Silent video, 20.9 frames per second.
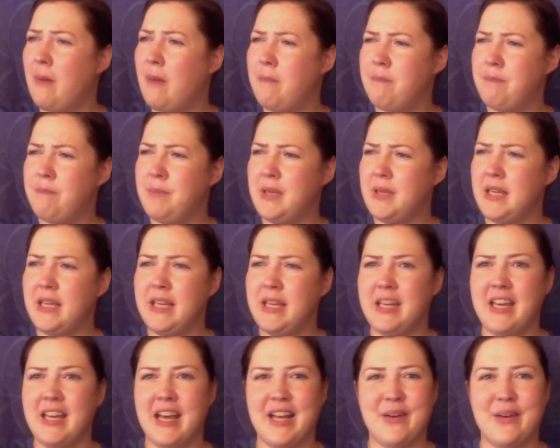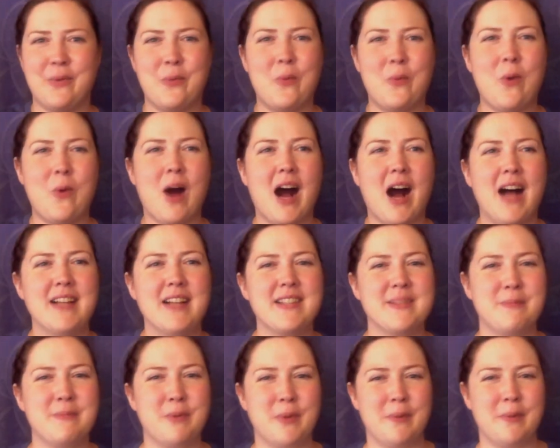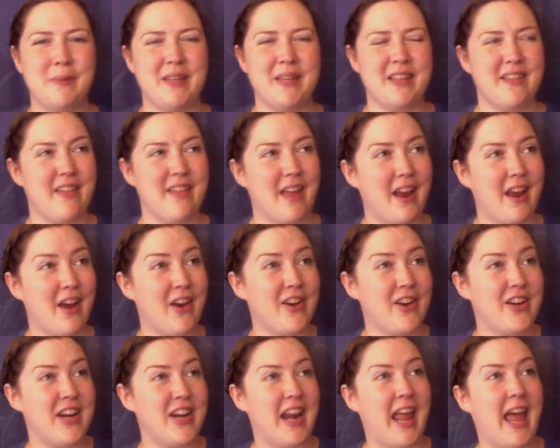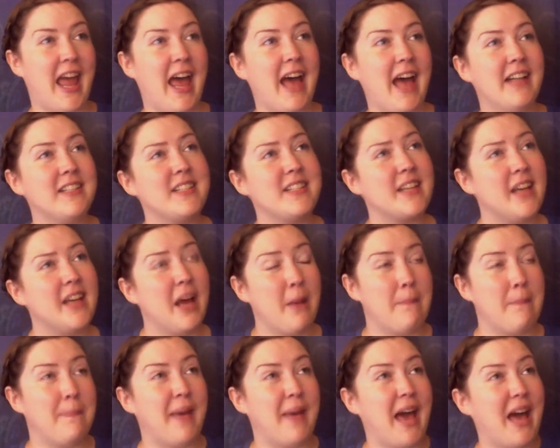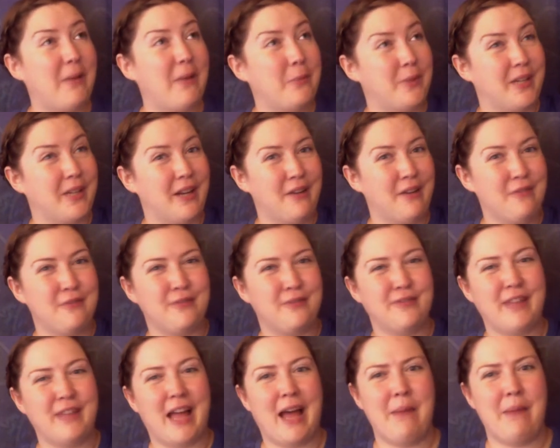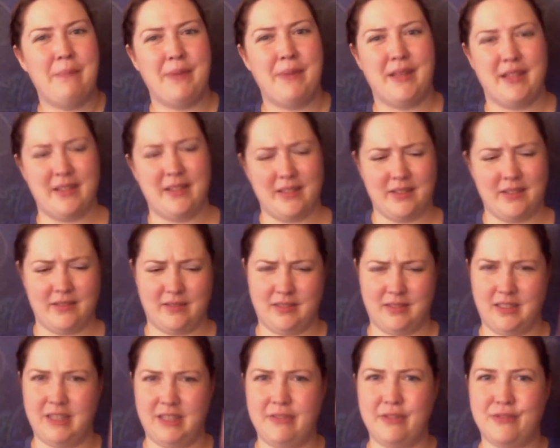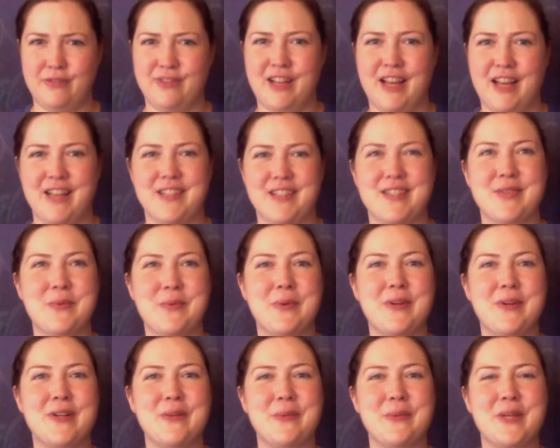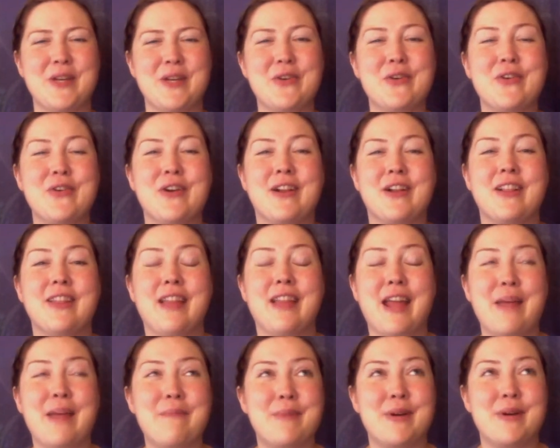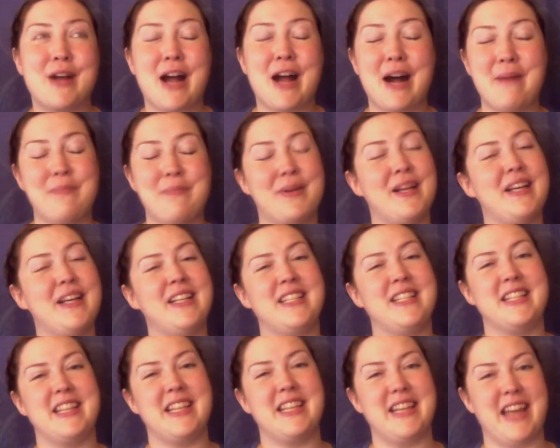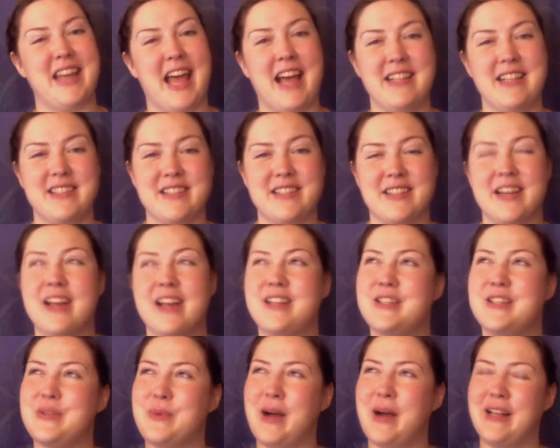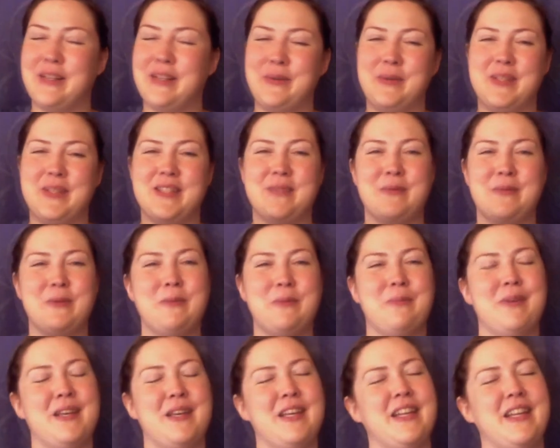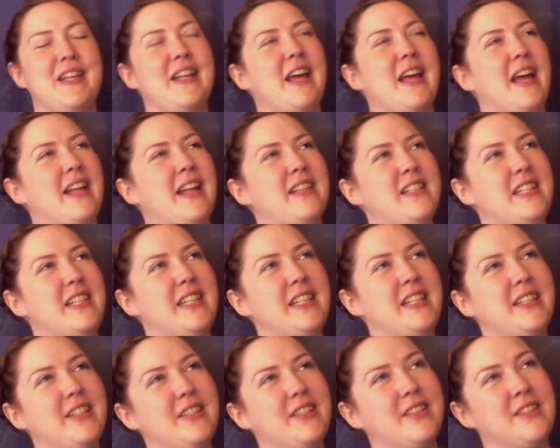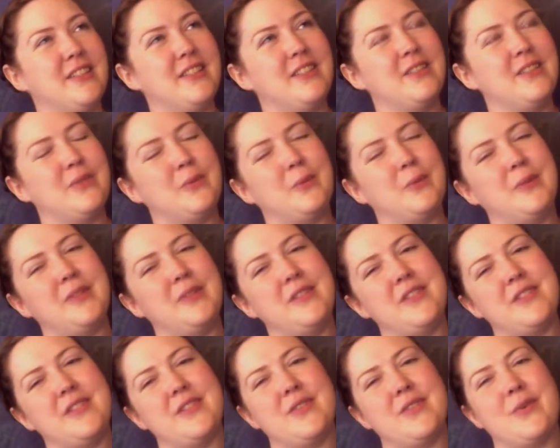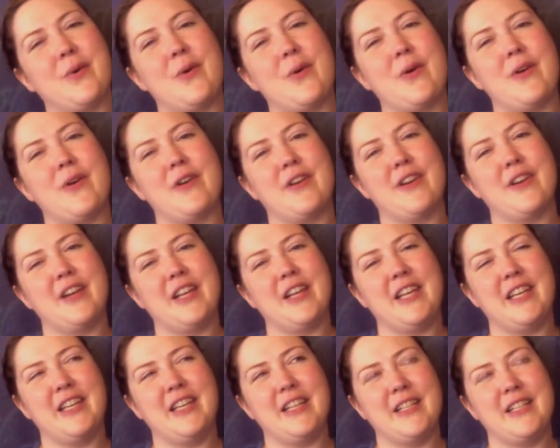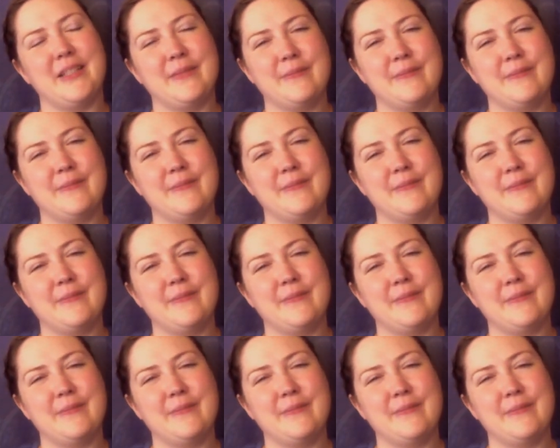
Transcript: bee and wasp would be there, gnat, bat would flap in, even flying squirrel would clamber up to the nest, swallow would swoop in, and eagle would soar in.